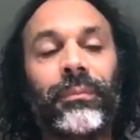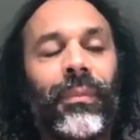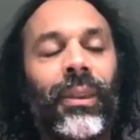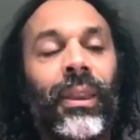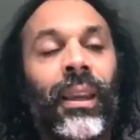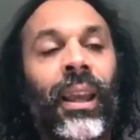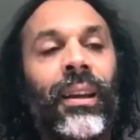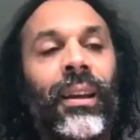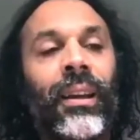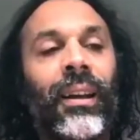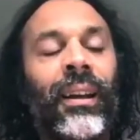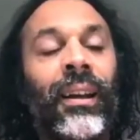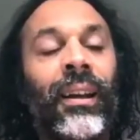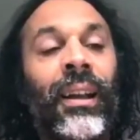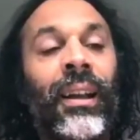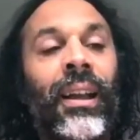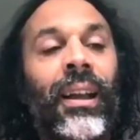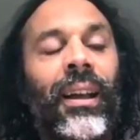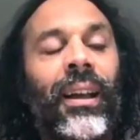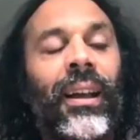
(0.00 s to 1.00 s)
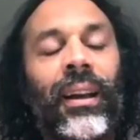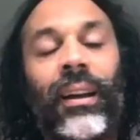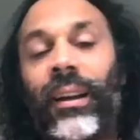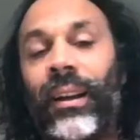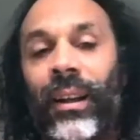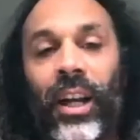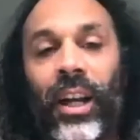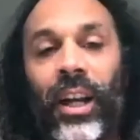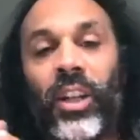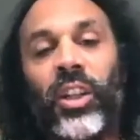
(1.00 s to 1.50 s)

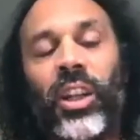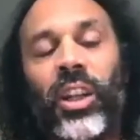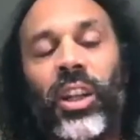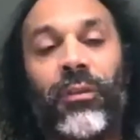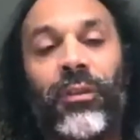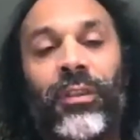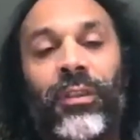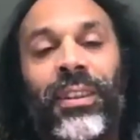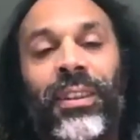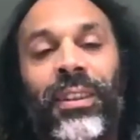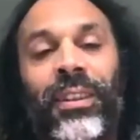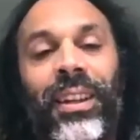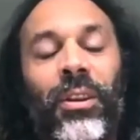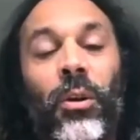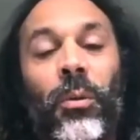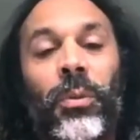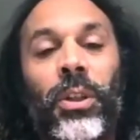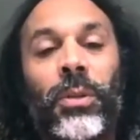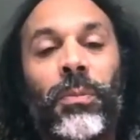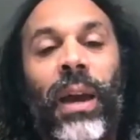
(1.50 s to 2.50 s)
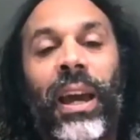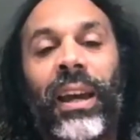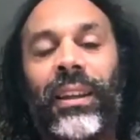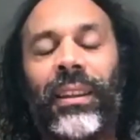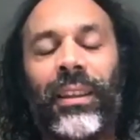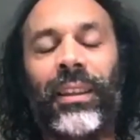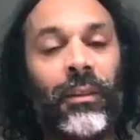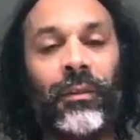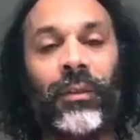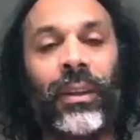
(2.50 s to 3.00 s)
a shift in your
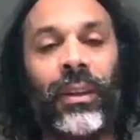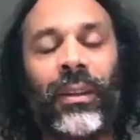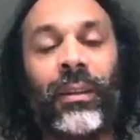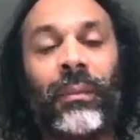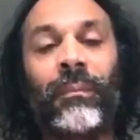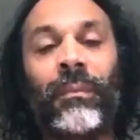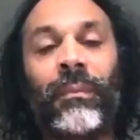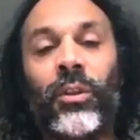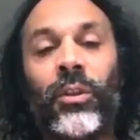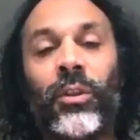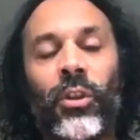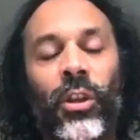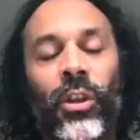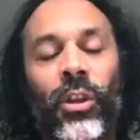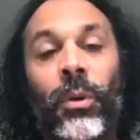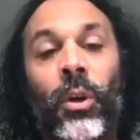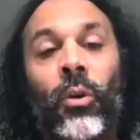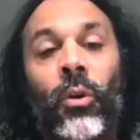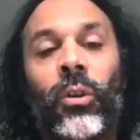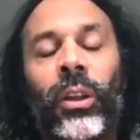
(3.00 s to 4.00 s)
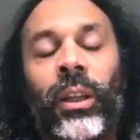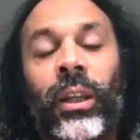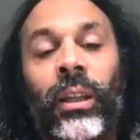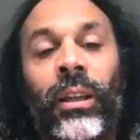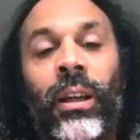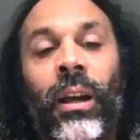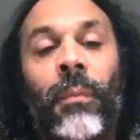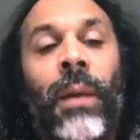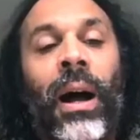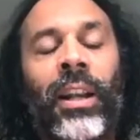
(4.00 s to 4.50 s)
perspective, just a purely
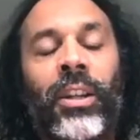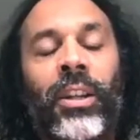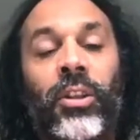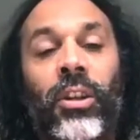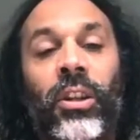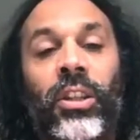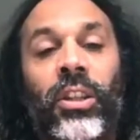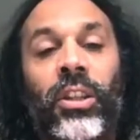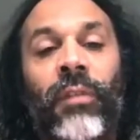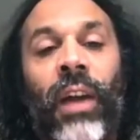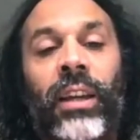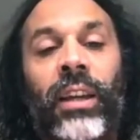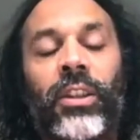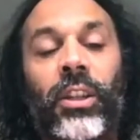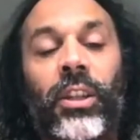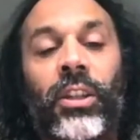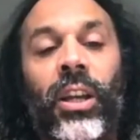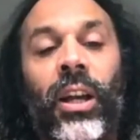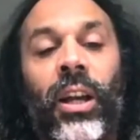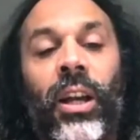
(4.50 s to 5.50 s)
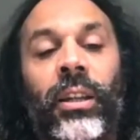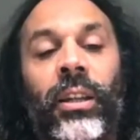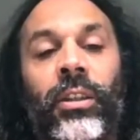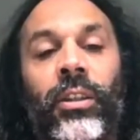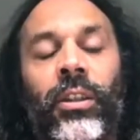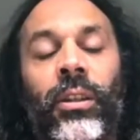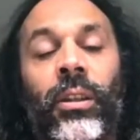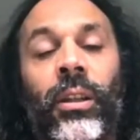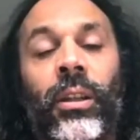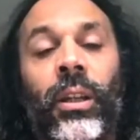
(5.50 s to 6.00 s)
imaginative exercise.
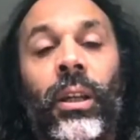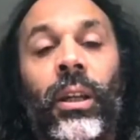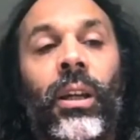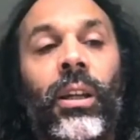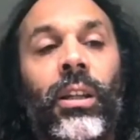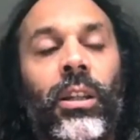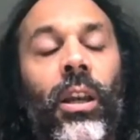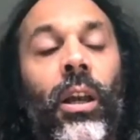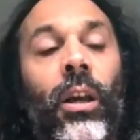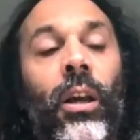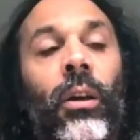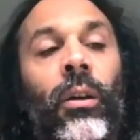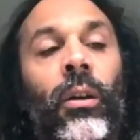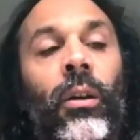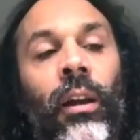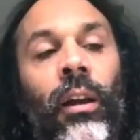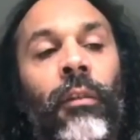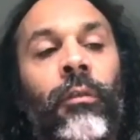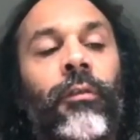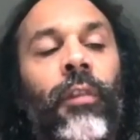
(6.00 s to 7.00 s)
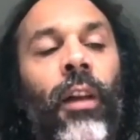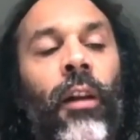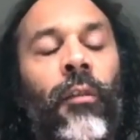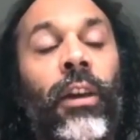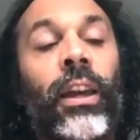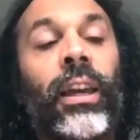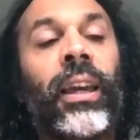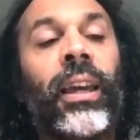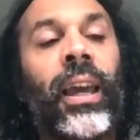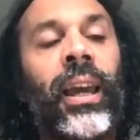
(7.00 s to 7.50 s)
And I
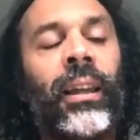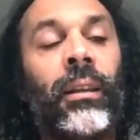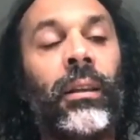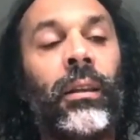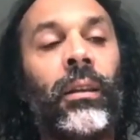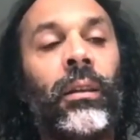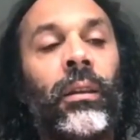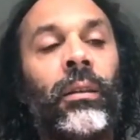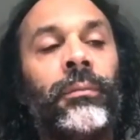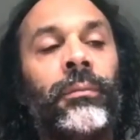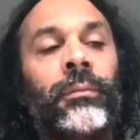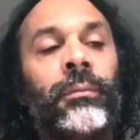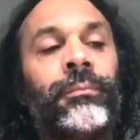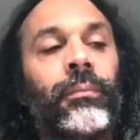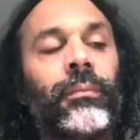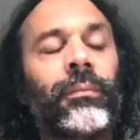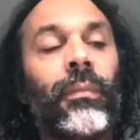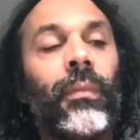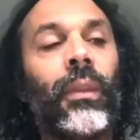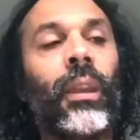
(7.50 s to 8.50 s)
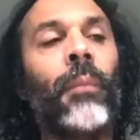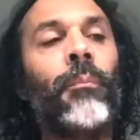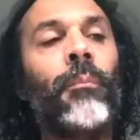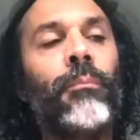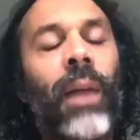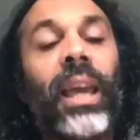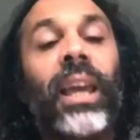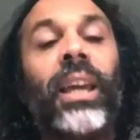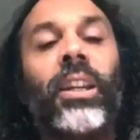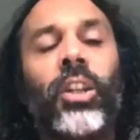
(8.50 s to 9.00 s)
think in
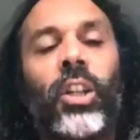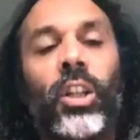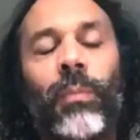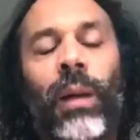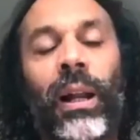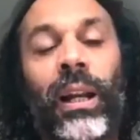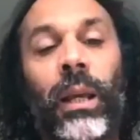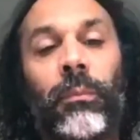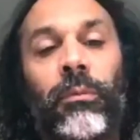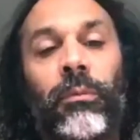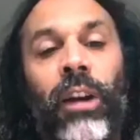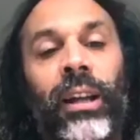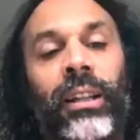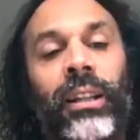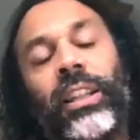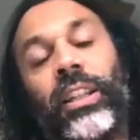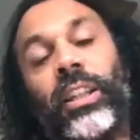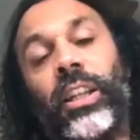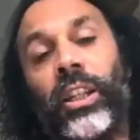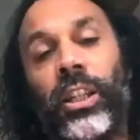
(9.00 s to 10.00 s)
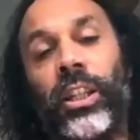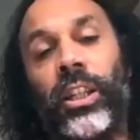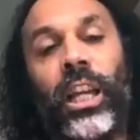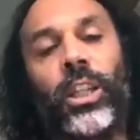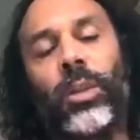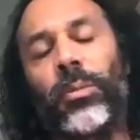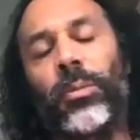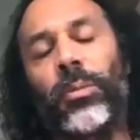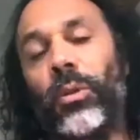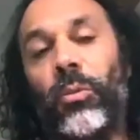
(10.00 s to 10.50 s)
making shamanic practice
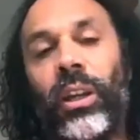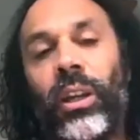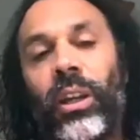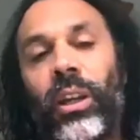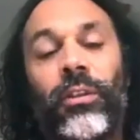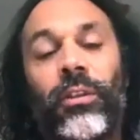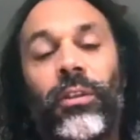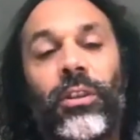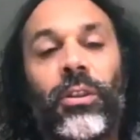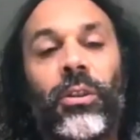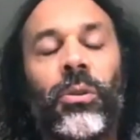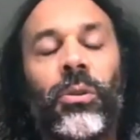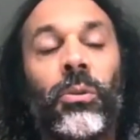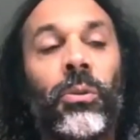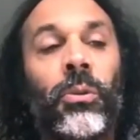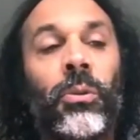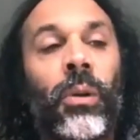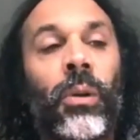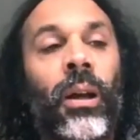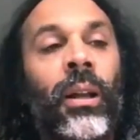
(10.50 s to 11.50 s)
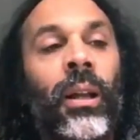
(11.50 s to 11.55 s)
accessible, we have to